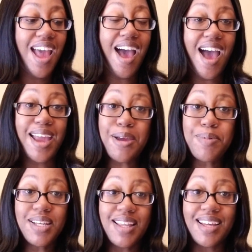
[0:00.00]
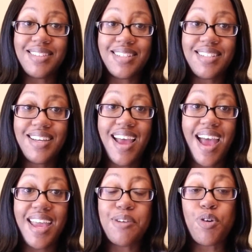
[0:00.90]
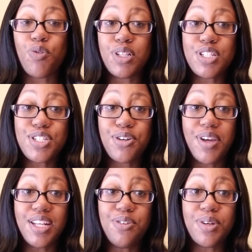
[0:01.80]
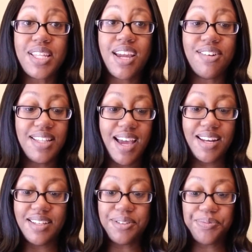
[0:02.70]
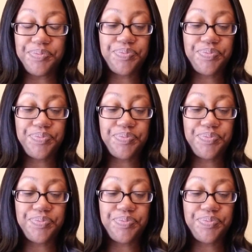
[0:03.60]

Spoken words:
I am Yolanda. I am a realtor in North Carolina.